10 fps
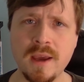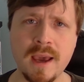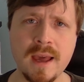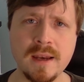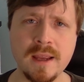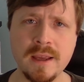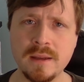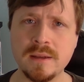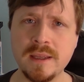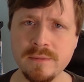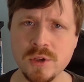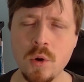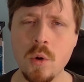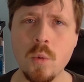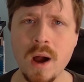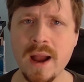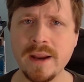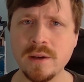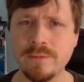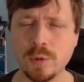and it gives you a
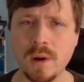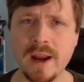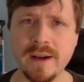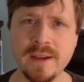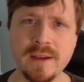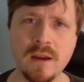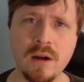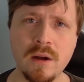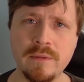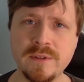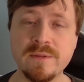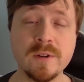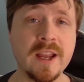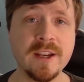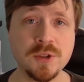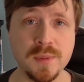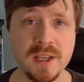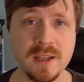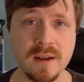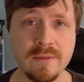wide variety of different
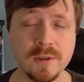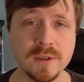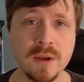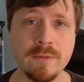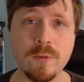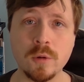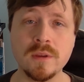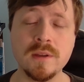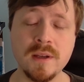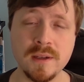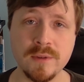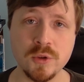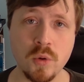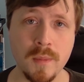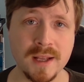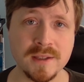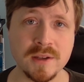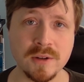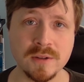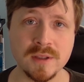HP levels for the individual
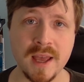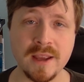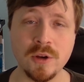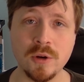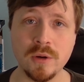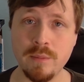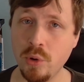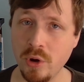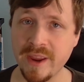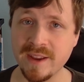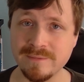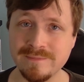monsters that you're employing.